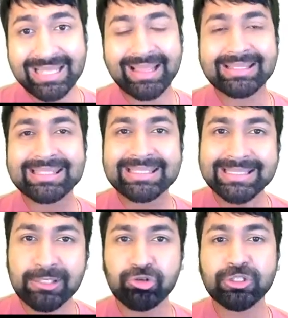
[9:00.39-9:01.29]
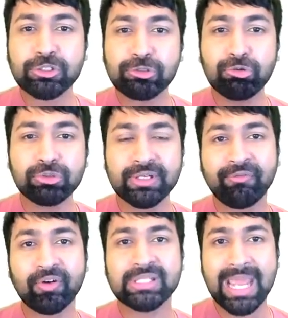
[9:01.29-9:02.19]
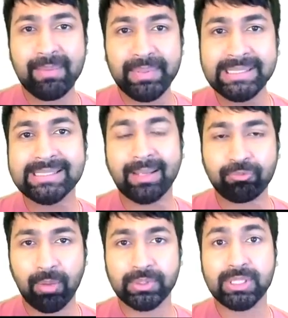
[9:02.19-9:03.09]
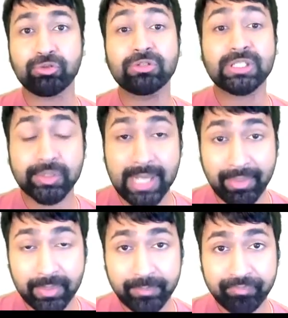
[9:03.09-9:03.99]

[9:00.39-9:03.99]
that stitches two different MPC subcomputations together.